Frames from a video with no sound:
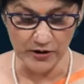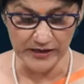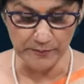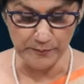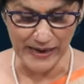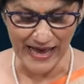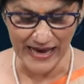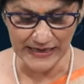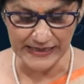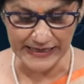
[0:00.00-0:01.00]
got a
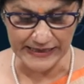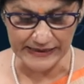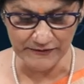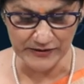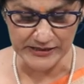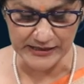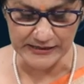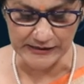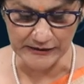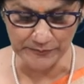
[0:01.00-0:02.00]
black layer, which
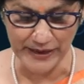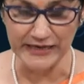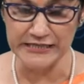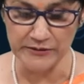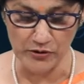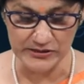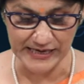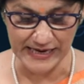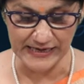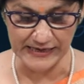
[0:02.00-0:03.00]
is a magnesium
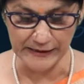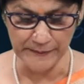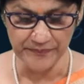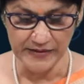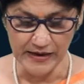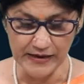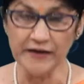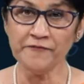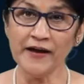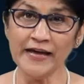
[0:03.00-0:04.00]
oxide layer.
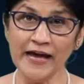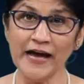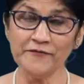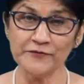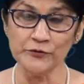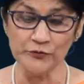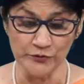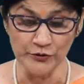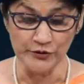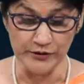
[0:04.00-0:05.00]
If I have
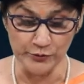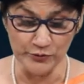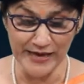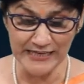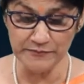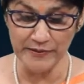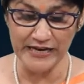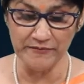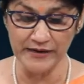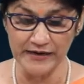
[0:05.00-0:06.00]
to do the
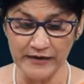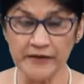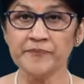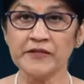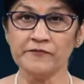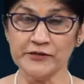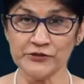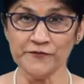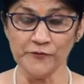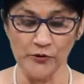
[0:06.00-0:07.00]
experiment,
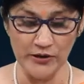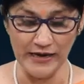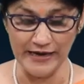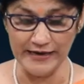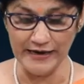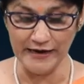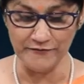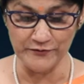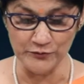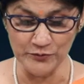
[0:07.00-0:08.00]
first of all, I
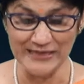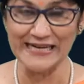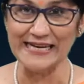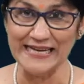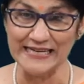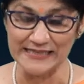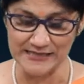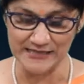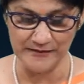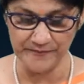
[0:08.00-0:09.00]
have to clean
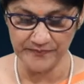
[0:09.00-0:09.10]
it.